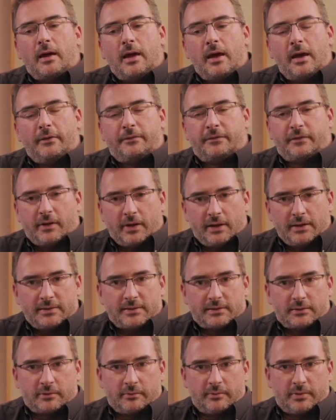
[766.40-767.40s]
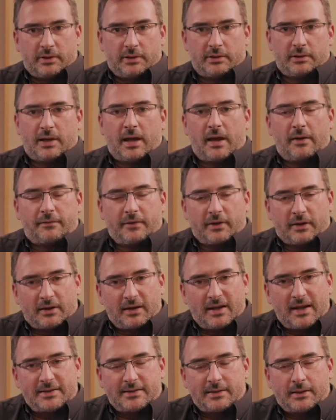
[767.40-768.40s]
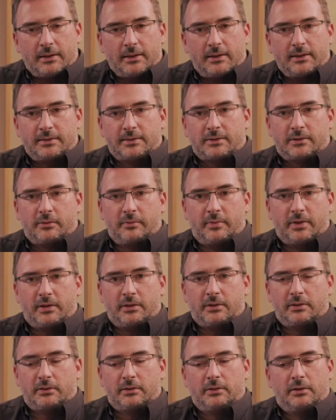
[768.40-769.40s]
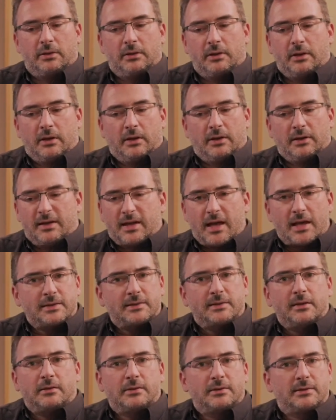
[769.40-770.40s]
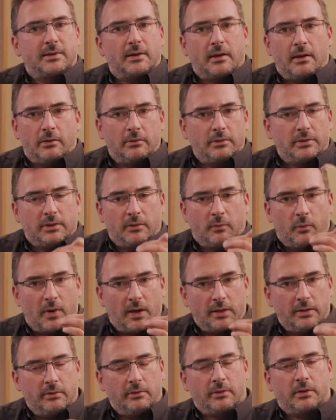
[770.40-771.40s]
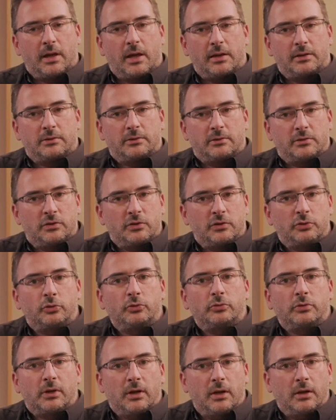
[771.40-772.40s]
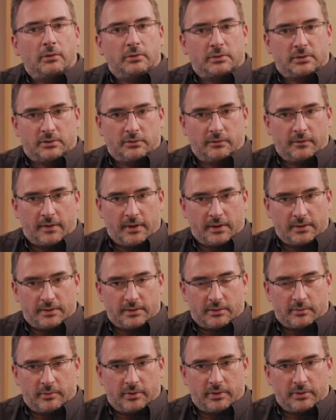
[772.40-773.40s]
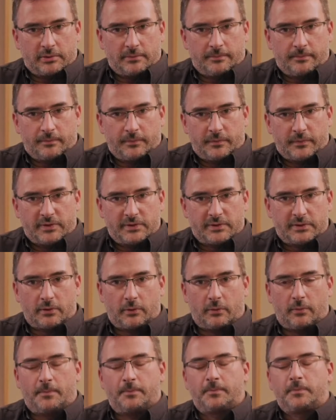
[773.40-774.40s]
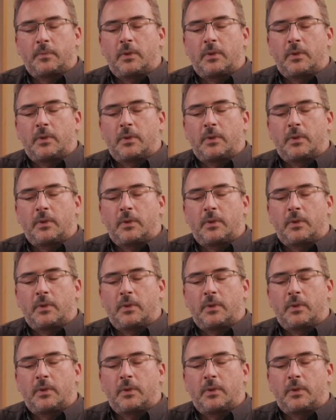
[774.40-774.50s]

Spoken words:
every instrument, every classical instrument, does not sound when you get too close to the instrument. So,